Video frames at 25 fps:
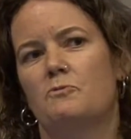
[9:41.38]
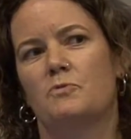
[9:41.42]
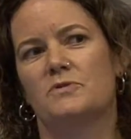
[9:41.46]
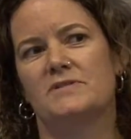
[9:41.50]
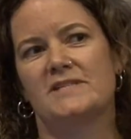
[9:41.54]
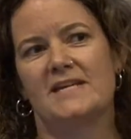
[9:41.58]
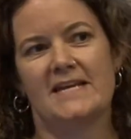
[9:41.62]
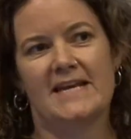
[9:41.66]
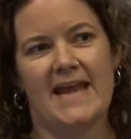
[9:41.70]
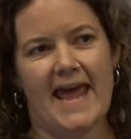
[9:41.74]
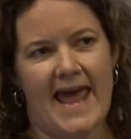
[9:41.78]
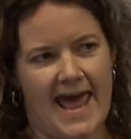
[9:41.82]

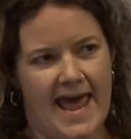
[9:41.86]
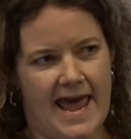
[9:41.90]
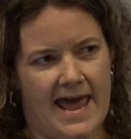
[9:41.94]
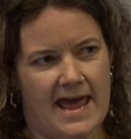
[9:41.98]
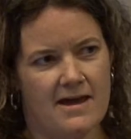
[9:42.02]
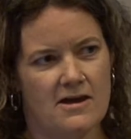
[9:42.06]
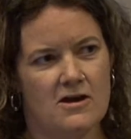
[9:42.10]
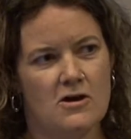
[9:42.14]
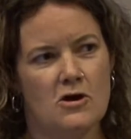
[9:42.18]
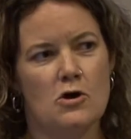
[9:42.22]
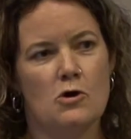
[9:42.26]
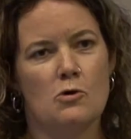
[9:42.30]

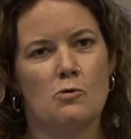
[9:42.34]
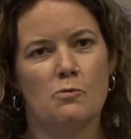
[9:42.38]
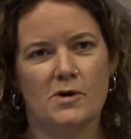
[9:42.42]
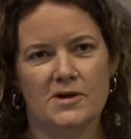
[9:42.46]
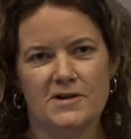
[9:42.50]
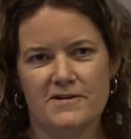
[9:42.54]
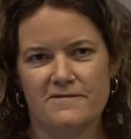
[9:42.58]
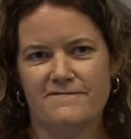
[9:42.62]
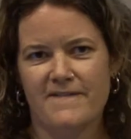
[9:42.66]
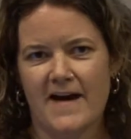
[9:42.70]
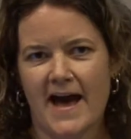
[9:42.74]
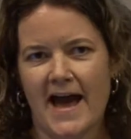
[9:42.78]
today
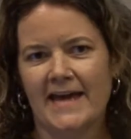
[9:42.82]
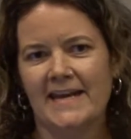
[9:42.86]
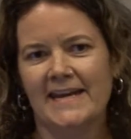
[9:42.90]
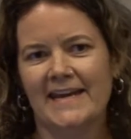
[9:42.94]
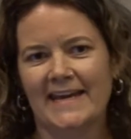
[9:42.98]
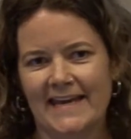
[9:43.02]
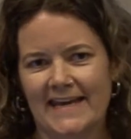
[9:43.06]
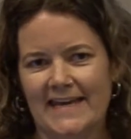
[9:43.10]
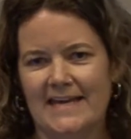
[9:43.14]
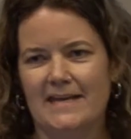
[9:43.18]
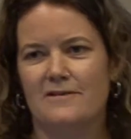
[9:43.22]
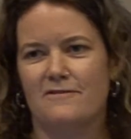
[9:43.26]
we're
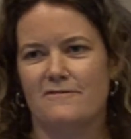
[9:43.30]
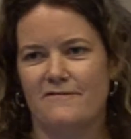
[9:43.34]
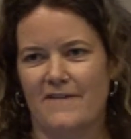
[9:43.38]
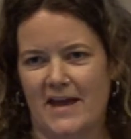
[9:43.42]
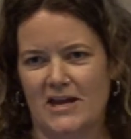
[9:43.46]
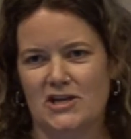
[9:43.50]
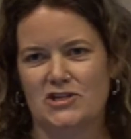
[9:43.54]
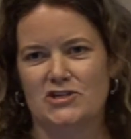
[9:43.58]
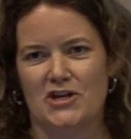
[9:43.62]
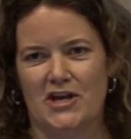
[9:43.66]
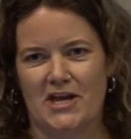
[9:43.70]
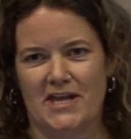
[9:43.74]
defining
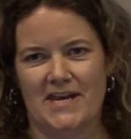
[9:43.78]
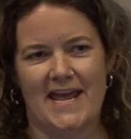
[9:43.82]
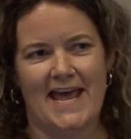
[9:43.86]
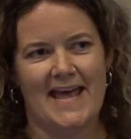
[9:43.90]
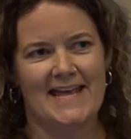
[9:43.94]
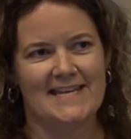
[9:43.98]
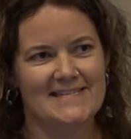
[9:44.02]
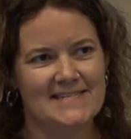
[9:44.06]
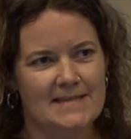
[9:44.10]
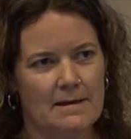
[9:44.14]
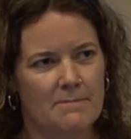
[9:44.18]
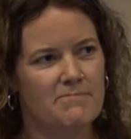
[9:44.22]
innovation
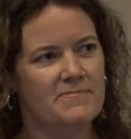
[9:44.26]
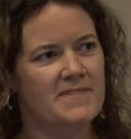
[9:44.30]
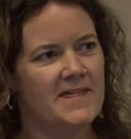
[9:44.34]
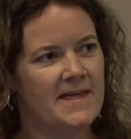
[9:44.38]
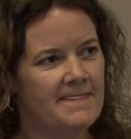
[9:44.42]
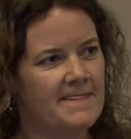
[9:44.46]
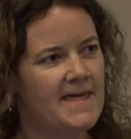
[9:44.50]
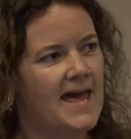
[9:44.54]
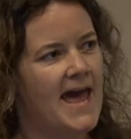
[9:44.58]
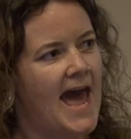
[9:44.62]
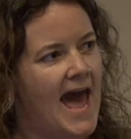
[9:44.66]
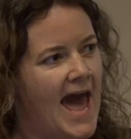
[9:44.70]
as
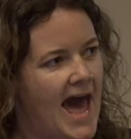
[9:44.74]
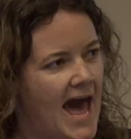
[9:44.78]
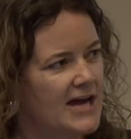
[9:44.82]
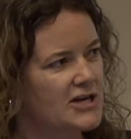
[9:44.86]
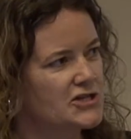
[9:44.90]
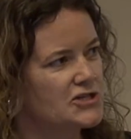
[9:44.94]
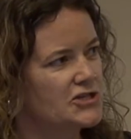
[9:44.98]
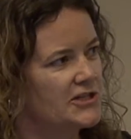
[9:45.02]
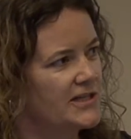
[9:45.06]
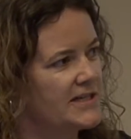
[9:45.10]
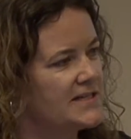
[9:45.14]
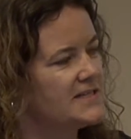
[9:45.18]
something that
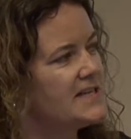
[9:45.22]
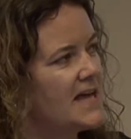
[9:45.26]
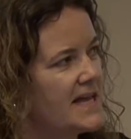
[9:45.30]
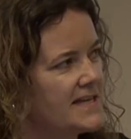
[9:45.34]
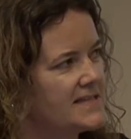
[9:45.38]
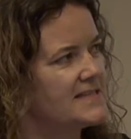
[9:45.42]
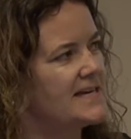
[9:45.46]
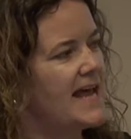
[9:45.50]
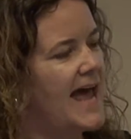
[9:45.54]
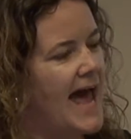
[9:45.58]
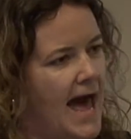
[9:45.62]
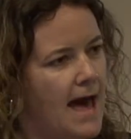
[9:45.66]
actually
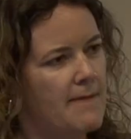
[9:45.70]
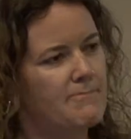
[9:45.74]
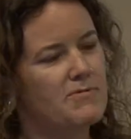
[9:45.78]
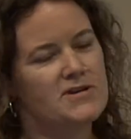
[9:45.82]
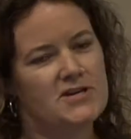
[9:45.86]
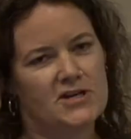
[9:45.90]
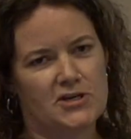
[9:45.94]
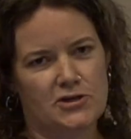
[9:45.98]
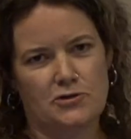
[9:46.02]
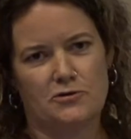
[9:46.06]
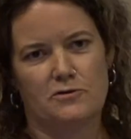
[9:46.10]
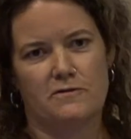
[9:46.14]
doesn't
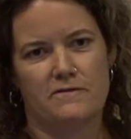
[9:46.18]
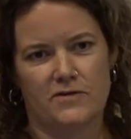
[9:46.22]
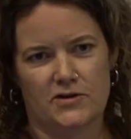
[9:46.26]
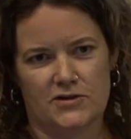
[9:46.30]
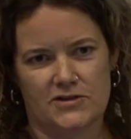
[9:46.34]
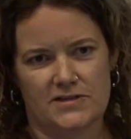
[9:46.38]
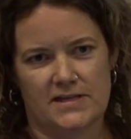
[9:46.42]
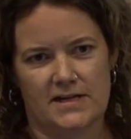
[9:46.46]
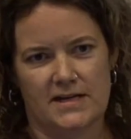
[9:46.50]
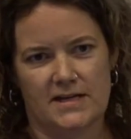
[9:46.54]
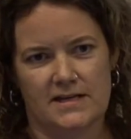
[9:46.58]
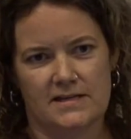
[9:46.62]
happen in
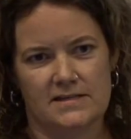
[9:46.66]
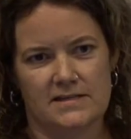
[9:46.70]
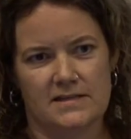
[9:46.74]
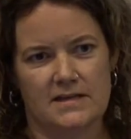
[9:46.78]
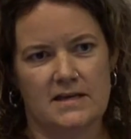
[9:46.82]
universities.